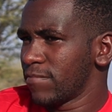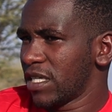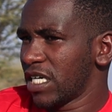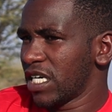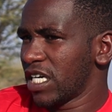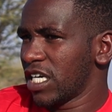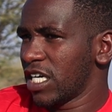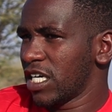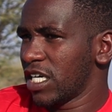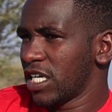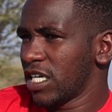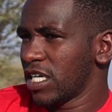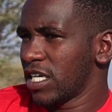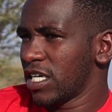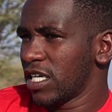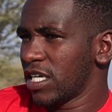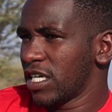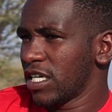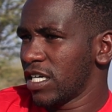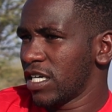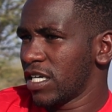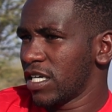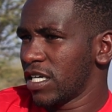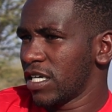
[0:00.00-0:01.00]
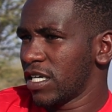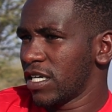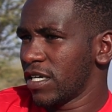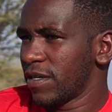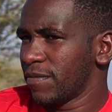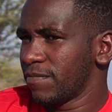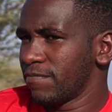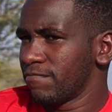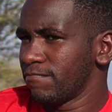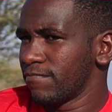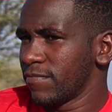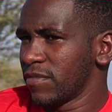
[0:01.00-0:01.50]
Uh,
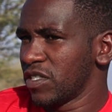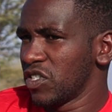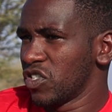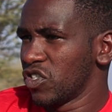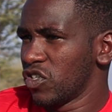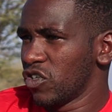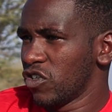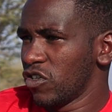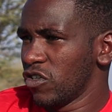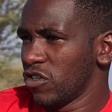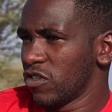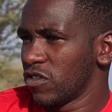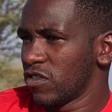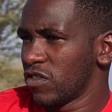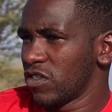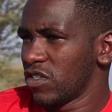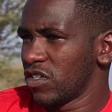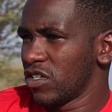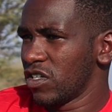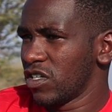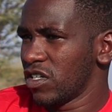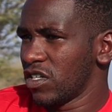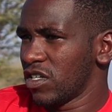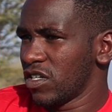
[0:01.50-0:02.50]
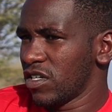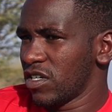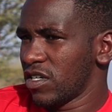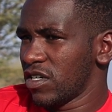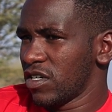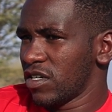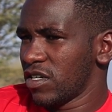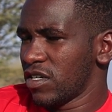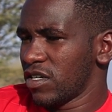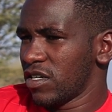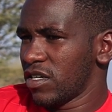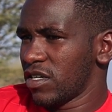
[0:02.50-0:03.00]
you know,
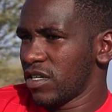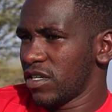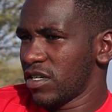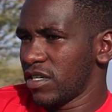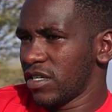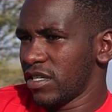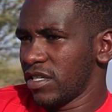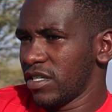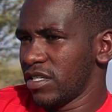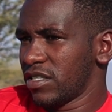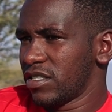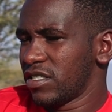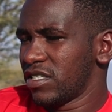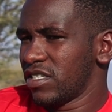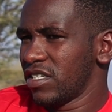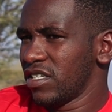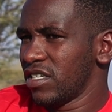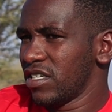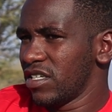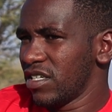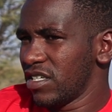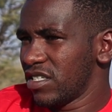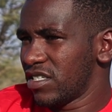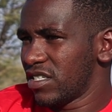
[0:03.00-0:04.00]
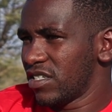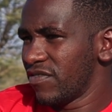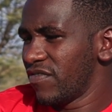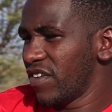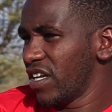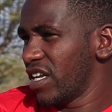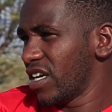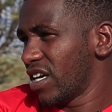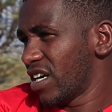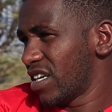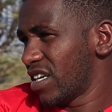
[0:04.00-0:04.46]
mm-hmm. it's, it's very